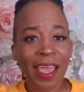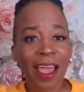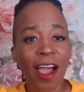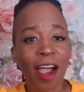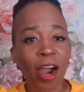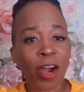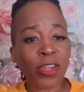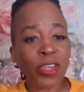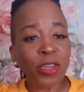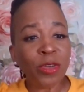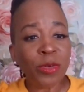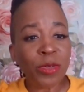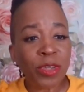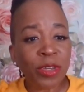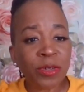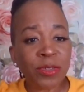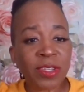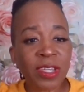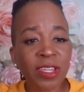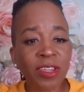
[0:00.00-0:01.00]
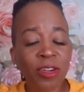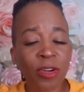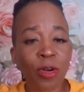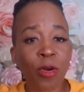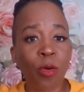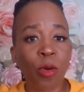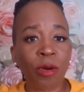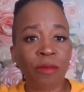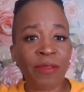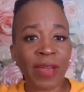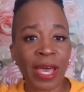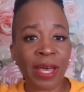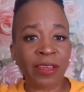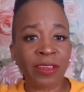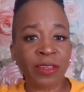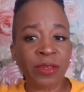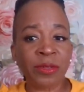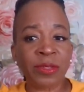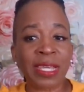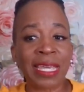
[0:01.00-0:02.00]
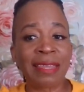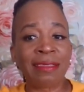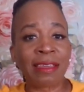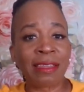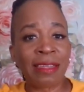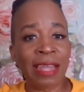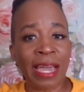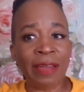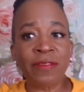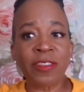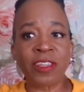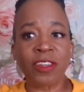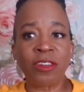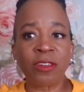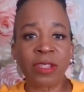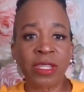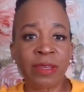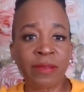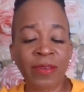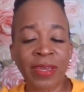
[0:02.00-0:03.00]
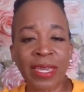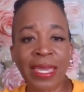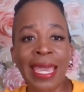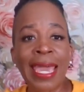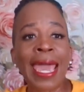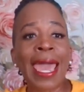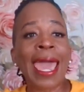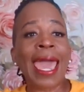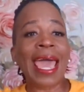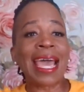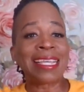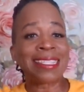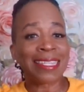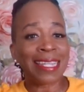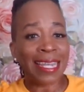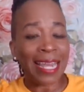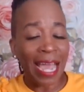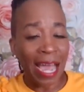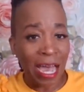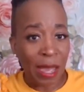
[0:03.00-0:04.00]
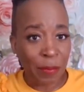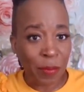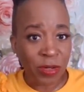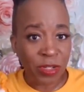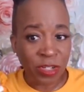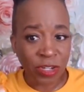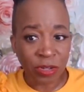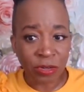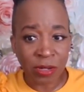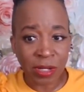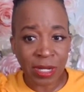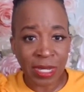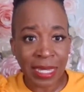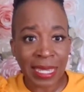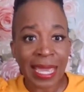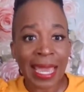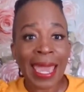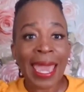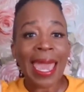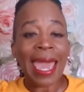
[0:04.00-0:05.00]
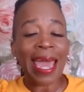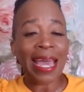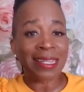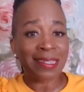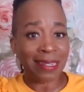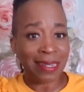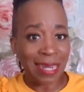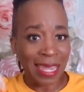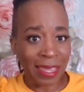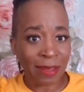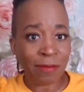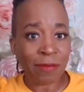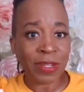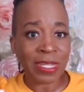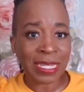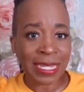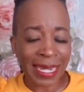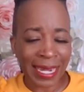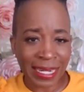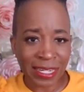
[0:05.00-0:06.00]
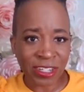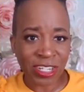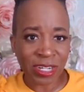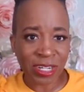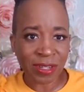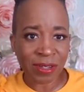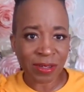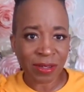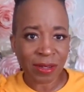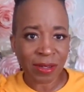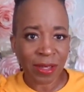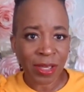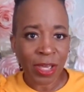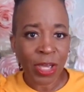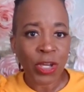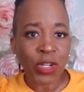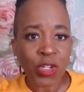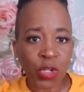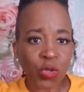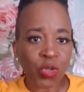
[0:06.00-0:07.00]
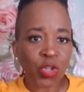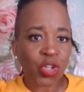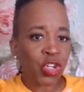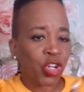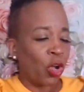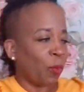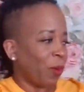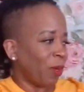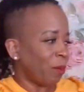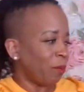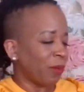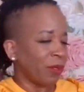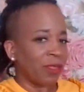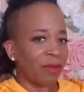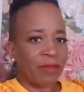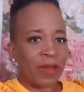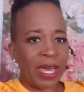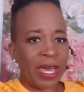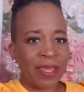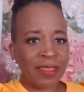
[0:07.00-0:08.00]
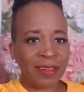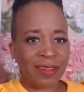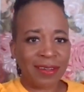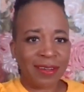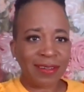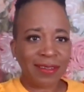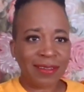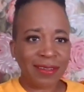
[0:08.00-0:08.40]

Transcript: Are you using your core values in the life that you're living as an opportunity, as an invitation to show people the Father?